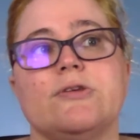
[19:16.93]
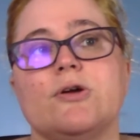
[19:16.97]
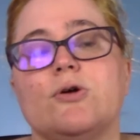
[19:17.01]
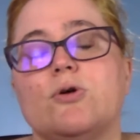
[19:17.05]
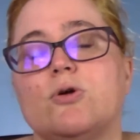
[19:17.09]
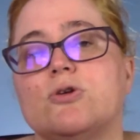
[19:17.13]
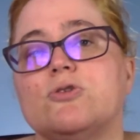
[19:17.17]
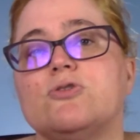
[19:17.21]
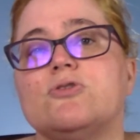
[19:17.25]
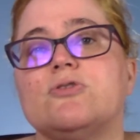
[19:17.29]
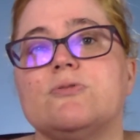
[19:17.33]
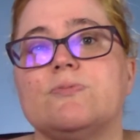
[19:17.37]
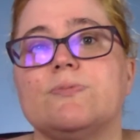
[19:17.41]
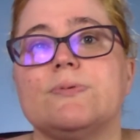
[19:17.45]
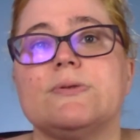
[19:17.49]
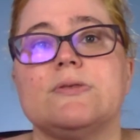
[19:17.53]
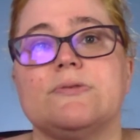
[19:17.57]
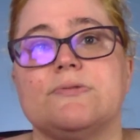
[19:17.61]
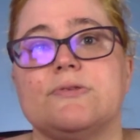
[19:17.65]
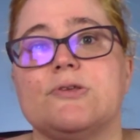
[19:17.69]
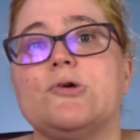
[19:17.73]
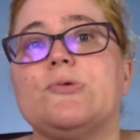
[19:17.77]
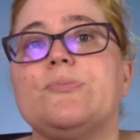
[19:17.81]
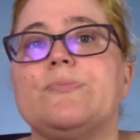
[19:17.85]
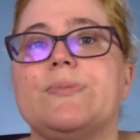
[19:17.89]
The course will
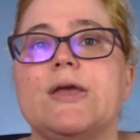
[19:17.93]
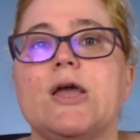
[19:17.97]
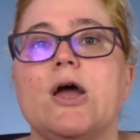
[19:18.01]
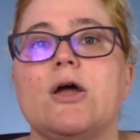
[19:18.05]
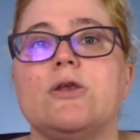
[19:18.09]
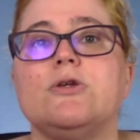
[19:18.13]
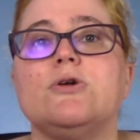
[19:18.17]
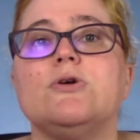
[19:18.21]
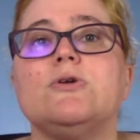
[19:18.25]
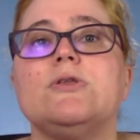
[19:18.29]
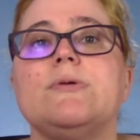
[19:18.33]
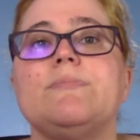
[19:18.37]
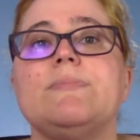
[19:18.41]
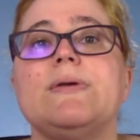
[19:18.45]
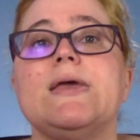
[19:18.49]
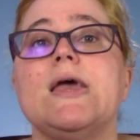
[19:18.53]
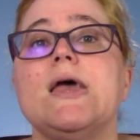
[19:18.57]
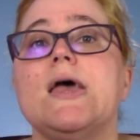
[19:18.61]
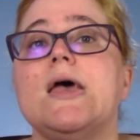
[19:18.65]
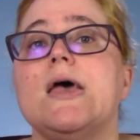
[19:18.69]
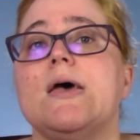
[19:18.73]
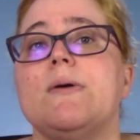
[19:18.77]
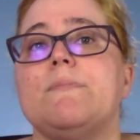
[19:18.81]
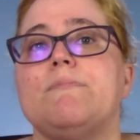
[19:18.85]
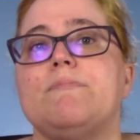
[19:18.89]
still be on Udemy,
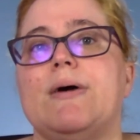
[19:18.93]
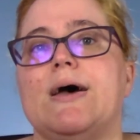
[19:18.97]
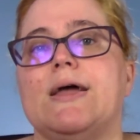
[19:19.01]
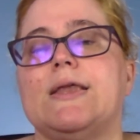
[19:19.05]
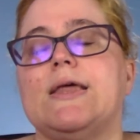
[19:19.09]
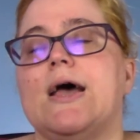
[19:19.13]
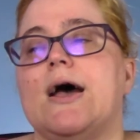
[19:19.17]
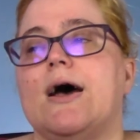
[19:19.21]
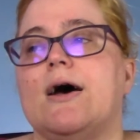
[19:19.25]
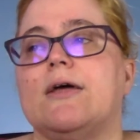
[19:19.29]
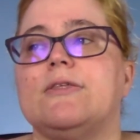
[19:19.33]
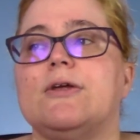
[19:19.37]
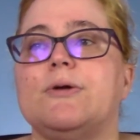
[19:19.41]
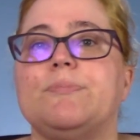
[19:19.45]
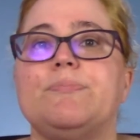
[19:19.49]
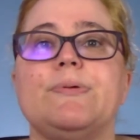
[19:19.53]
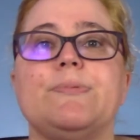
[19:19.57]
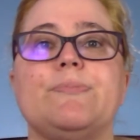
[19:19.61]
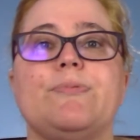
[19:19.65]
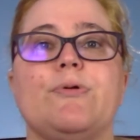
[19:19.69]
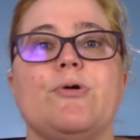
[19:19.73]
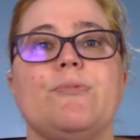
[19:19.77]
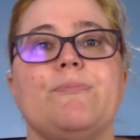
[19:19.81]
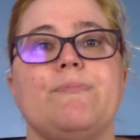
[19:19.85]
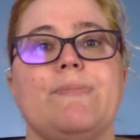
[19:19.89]
but other
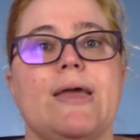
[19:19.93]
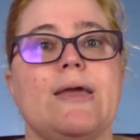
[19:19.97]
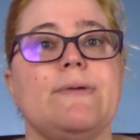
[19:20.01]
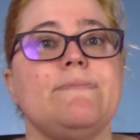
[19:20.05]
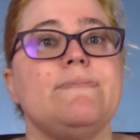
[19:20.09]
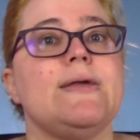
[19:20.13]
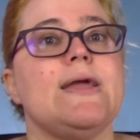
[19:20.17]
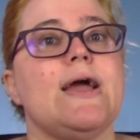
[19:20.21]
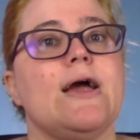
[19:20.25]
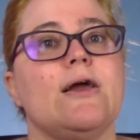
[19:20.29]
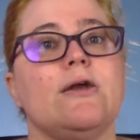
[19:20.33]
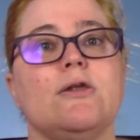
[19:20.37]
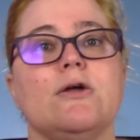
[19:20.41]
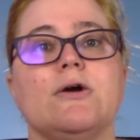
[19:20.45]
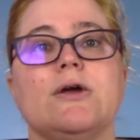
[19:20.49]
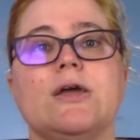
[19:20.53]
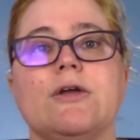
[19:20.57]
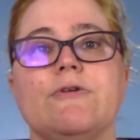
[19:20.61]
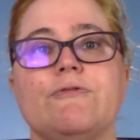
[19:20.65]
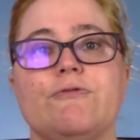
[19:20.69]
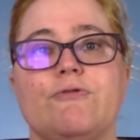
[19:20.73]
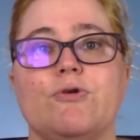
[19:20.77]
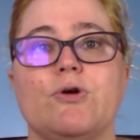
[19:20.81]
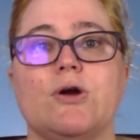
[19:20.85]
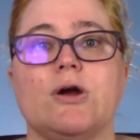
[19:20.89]
people maybe are
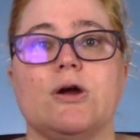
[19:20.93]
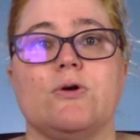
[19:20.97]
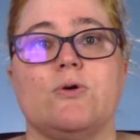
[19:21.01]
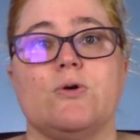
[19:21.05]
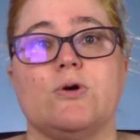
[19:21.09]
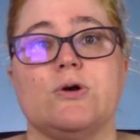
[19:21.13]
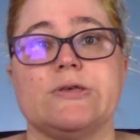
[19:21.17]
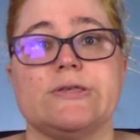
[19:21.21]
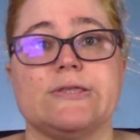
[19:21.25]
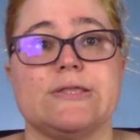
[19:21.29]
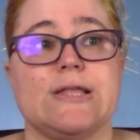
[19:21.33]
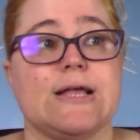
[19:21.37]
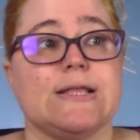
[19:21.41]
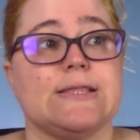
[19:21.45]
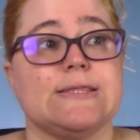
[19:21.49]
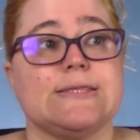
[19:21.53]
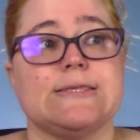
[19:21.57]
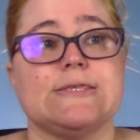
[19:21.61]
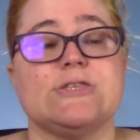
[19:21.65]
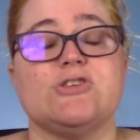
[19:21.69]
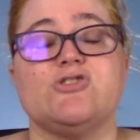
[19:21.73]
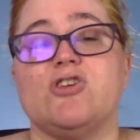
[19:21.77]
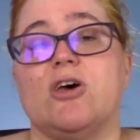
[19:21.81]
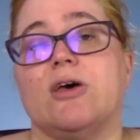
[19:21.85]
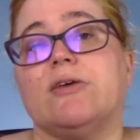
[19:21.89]
looking for a course
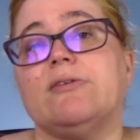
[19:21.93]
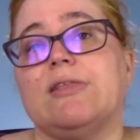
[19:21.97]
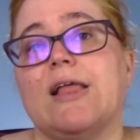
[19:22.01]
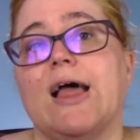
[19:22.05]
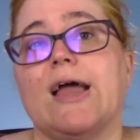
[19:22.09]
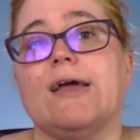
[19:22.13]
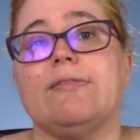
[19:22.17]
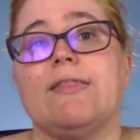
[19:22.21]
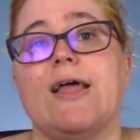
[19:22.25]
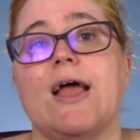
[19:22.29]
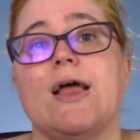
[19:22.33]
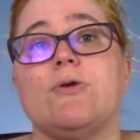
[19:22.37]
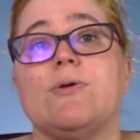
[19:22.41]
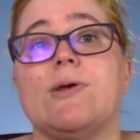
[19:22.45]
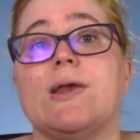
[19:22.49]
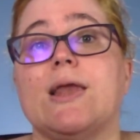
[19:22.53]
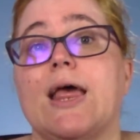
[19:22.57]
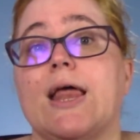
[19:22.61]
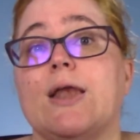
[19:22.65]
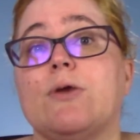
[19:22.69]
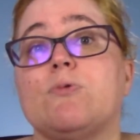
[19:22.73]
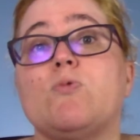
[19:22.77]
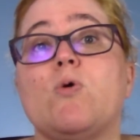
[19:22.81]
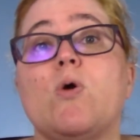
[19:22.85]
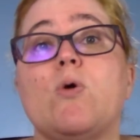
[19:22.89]
that's just like that
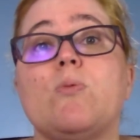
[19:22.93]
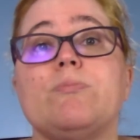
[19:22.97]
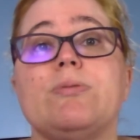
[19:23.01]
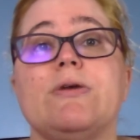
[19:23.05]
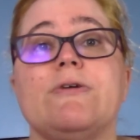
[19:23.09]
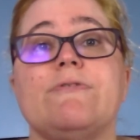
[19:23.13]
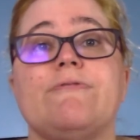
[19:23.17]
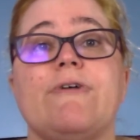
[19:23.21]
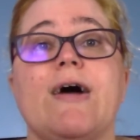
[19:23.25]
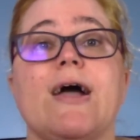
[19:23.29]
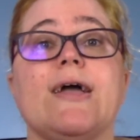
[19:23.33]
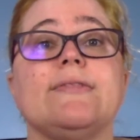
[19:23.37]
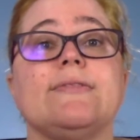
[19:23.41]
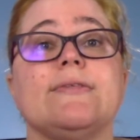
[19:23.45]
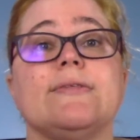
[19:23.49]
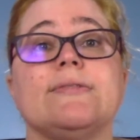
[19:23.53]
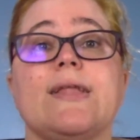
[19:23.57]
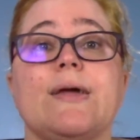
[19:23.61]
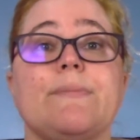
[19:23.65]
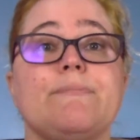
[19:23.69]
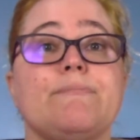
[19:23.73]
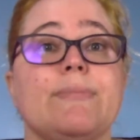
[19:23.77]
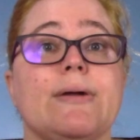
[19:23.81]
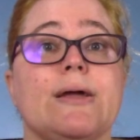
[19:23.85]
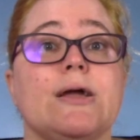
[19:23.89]
and won't be finding
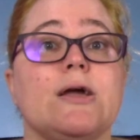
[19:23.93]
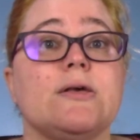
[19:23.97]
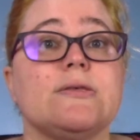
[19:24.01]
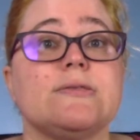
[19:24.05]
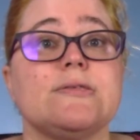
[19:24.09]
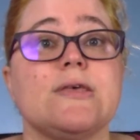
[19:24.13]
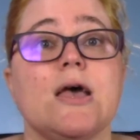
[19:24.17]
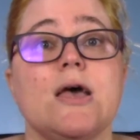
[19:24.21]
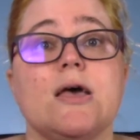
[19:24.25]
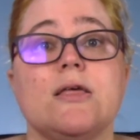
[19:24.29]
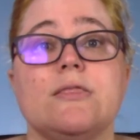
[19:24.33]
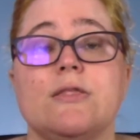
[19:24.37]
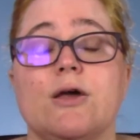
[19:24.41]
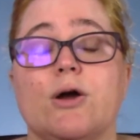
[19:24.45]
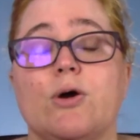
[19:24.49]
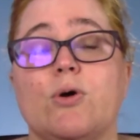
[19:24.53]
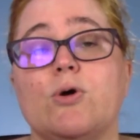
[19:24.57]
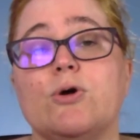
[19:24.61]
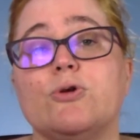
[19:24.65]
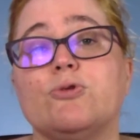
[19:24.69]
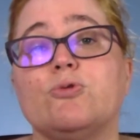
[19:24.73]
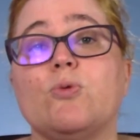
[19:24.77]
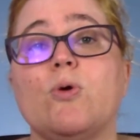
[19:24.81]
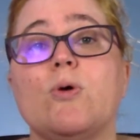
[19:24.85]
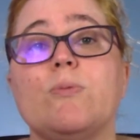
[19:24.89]
them because the
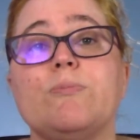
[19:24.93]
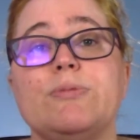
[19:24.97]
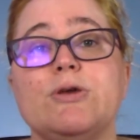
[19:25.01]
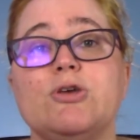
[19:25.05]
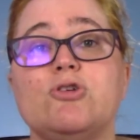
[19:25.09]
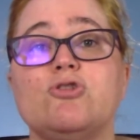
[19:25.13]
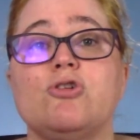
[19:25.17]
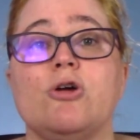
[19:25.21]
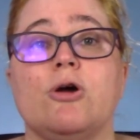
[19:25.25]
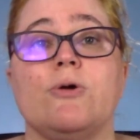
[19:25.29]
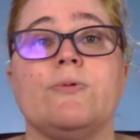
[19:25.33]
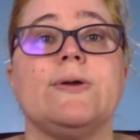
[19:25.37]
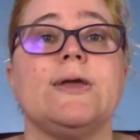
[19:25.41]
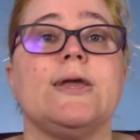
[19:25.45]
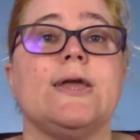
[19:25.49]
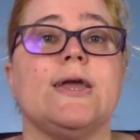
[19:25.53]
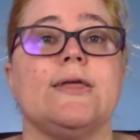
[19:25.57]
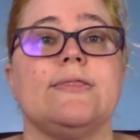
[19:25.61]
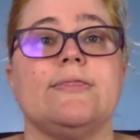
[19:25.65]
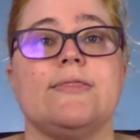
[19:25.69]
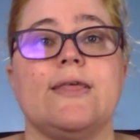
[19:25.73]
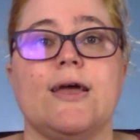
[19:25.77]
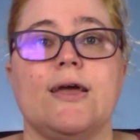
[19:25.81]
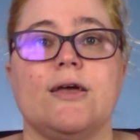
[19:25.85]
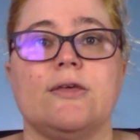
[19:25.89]
course won't be showing
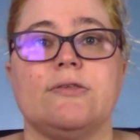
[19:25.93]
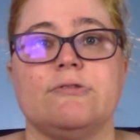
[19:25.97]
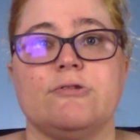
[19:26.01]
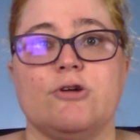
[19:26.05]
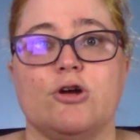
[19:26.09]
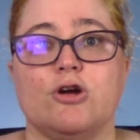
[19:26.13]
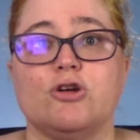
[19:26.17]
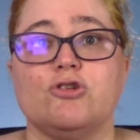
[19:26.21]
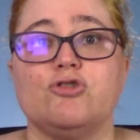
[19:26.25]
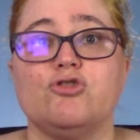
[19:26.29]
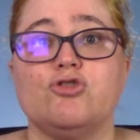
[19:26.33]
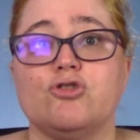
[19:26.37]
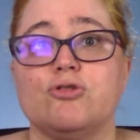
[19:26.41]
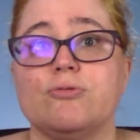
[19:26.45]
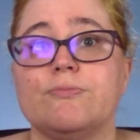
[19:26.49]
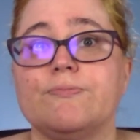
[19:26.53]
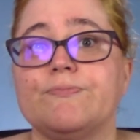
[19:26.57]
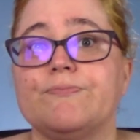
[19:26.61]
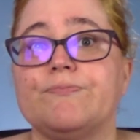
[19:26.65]
in the search,